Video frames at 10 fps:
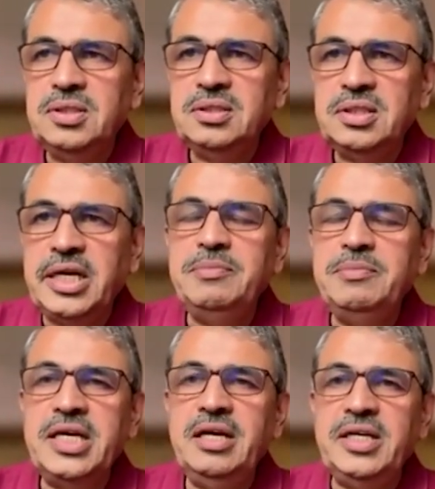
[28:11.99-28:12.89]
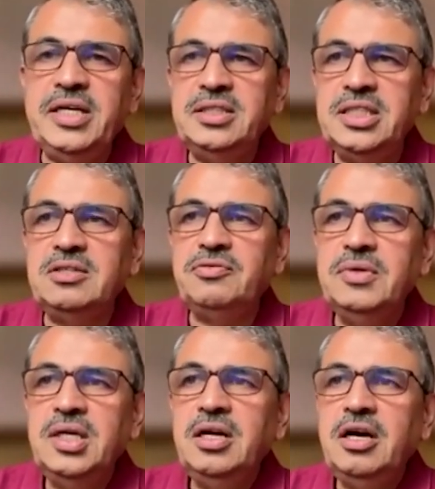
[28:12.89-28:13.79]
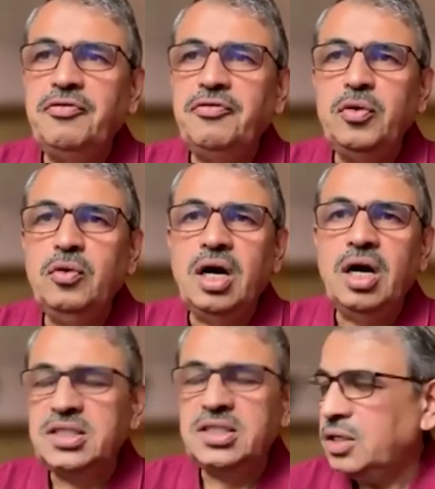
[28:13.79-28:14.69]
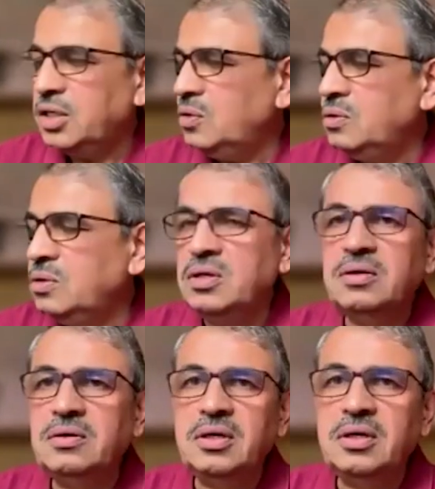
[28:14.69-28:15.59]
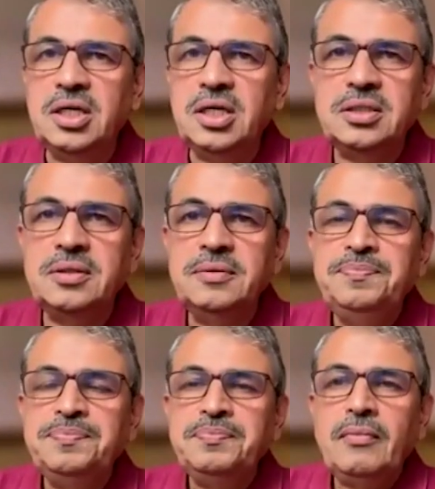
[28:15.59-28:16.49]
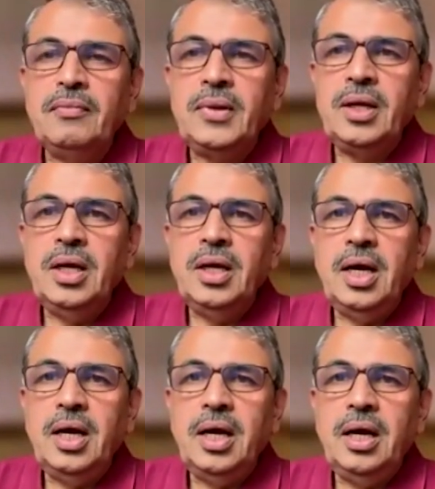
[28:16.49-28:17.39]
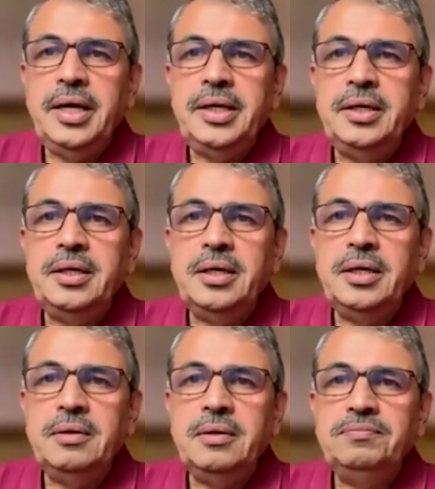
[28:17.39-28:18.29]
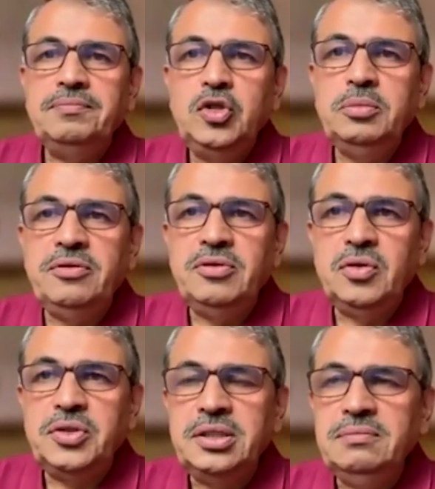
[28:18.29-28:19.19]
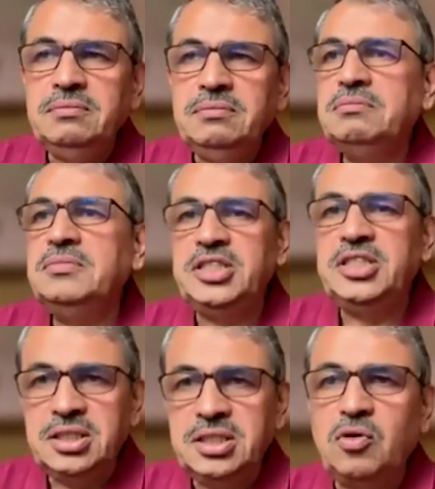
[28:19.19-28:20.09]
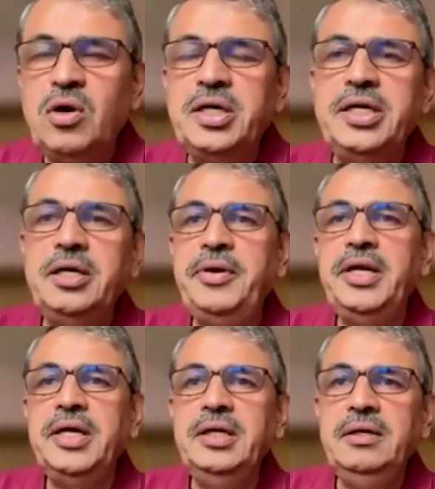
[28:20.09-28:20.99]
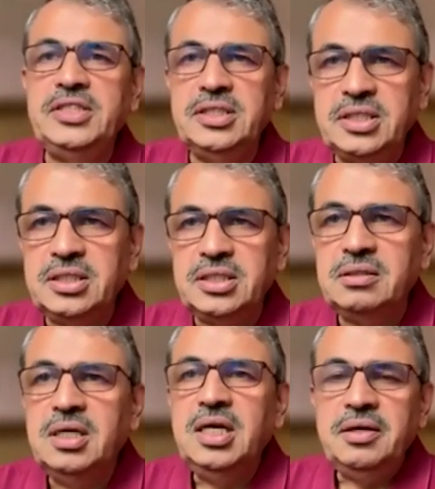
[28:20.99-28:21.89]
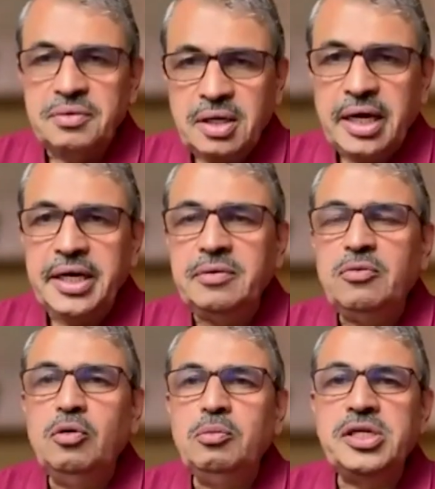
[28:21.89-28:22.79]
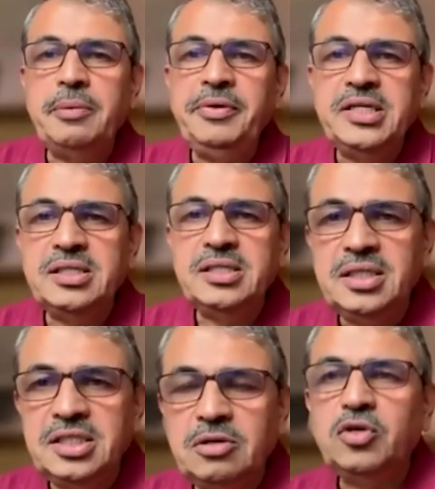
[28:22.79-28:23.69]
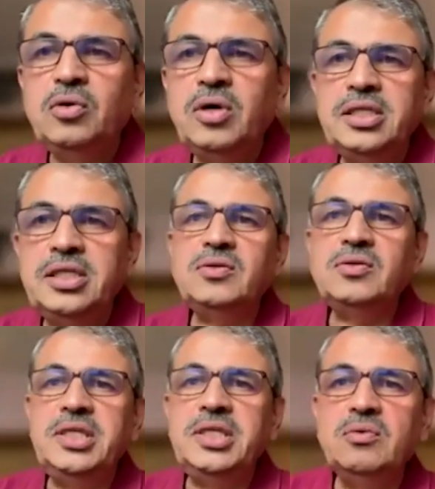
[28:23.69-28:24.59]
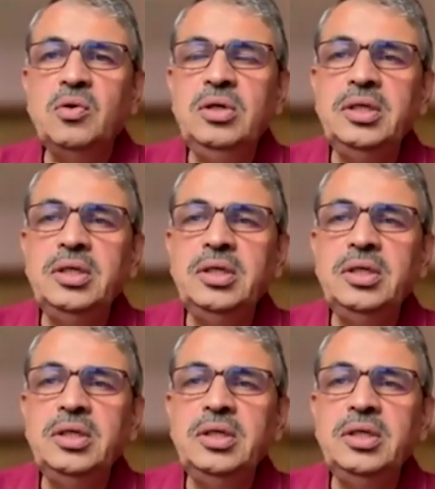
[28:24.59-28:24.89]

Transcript: time scale wise, just a few hours ago on Earth. And human evolution, which is in the Quaternary Period, which is just current Homo sapiens is just about 200,000 years old,